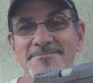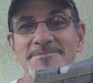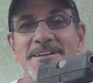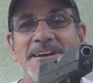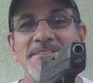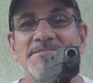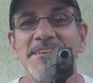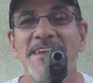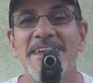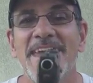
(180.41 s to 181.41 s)
implies,
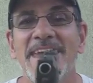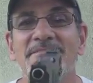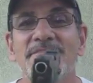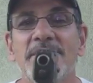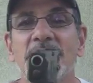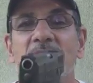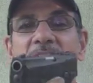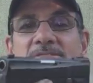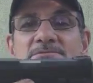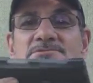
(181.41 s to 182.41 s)
a
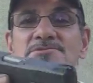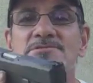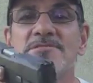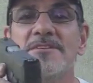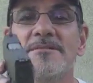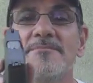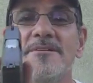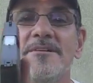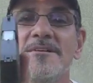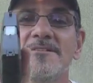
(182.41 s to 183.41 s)
very slim
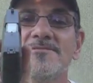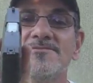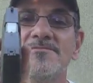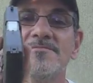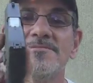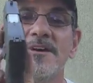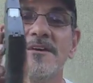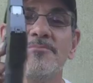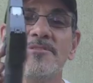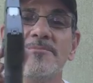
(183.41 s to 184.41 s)

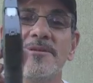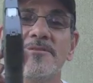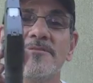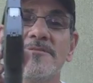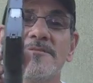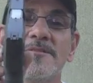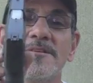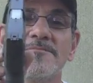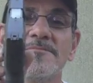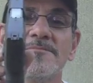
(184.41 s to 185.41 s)
9mm
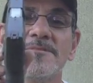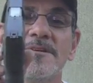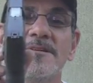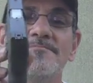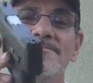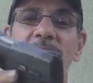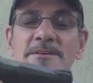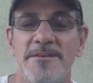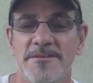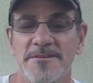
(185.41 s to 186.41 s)
gun.
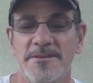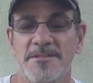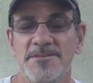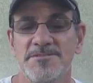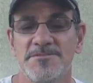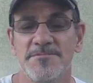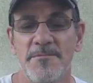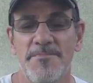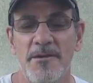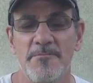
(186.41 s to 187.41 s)
It is
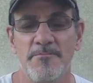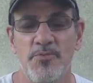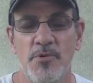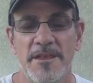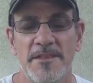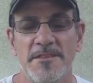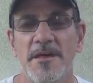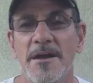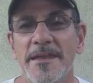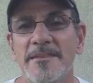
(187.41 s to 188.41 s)
about
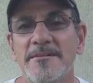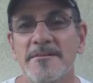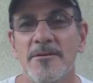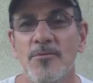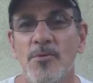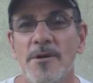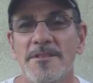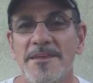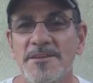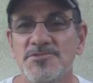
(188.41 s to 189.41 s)

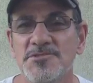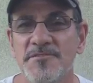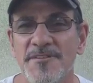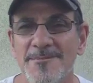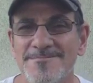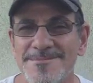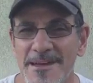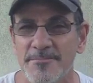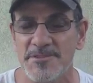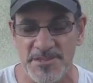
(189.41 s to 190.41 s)
0.91 inches if I'm
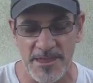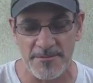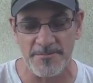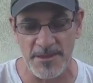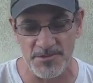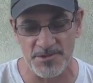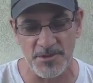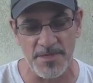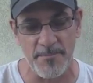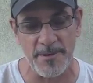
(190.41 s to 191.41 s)
not mistaken. I used to
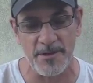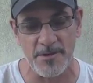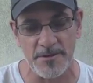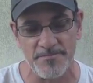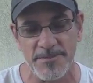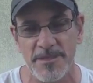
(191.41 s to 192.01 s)
know that by heart.